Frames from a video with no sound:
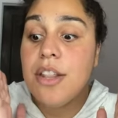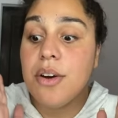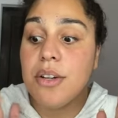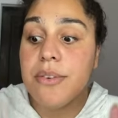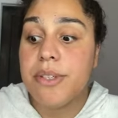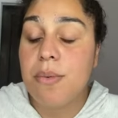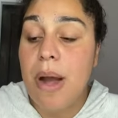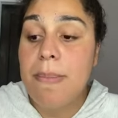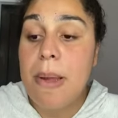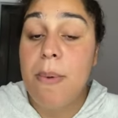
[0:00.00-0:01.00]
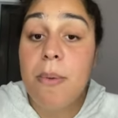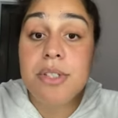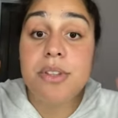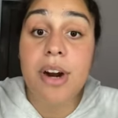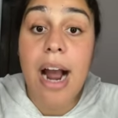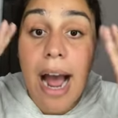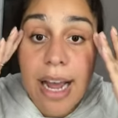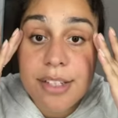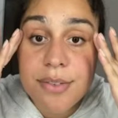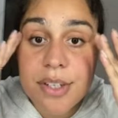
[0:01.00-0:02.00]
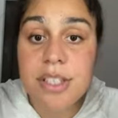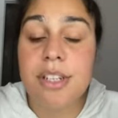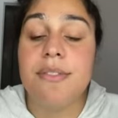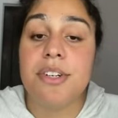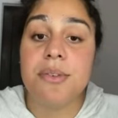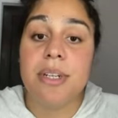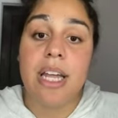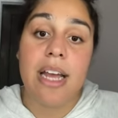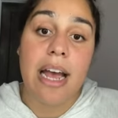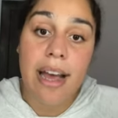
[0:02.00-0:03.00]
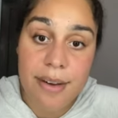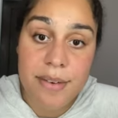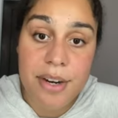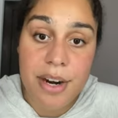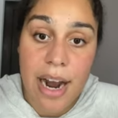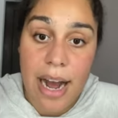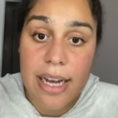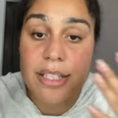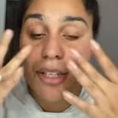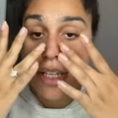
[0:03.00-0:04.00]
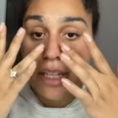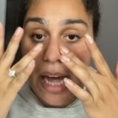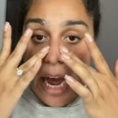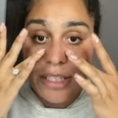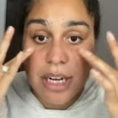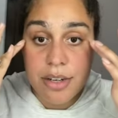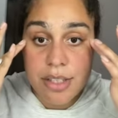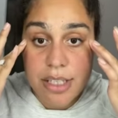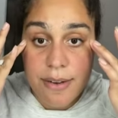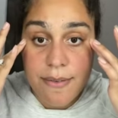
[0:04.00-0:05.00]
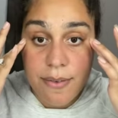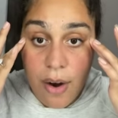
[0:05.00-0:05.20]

The only reason why people would do their eyes first if they're doing like a heavier eye so that the eyeshadow doesn't